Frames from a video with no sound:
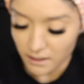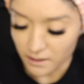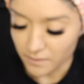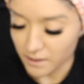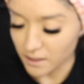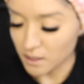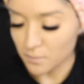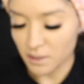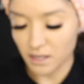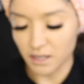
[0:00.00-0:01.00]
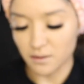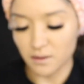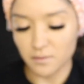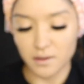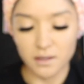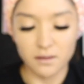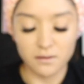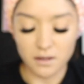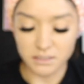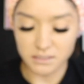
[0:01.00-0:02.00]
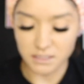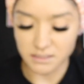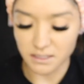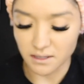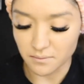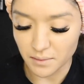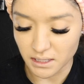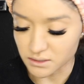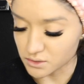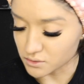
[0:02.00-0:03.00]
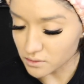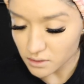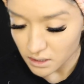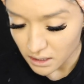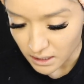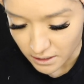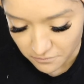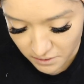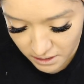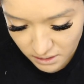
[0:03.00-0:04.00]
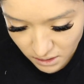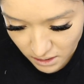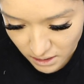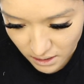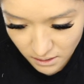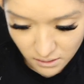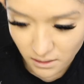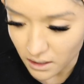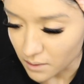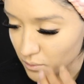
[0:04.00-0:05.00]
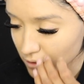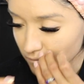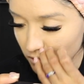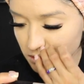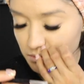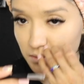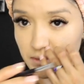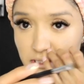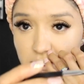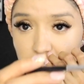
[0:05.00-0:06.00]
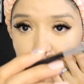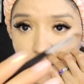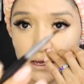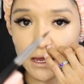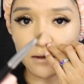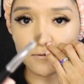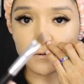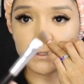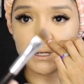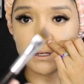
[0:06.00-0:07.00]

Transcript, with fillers: And then my Anastasia pencil. I forget the name, the number of this one, but it's like the angled